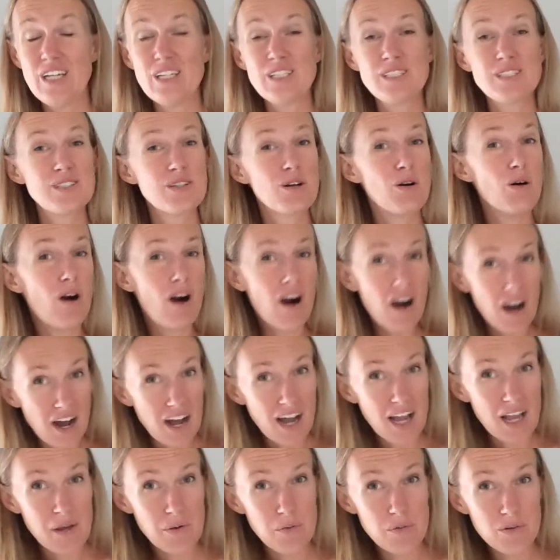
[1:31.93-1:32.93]
so
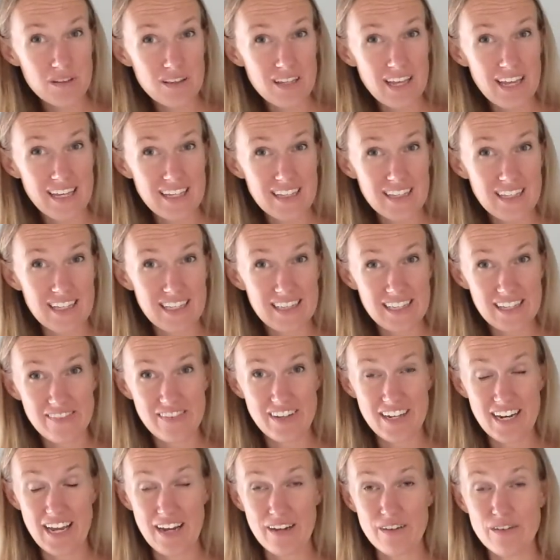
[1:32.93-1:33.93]
I will likely leave
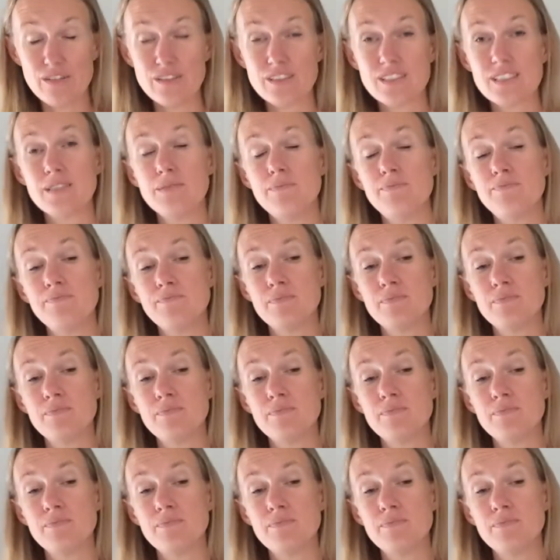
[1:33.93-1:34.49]
it out.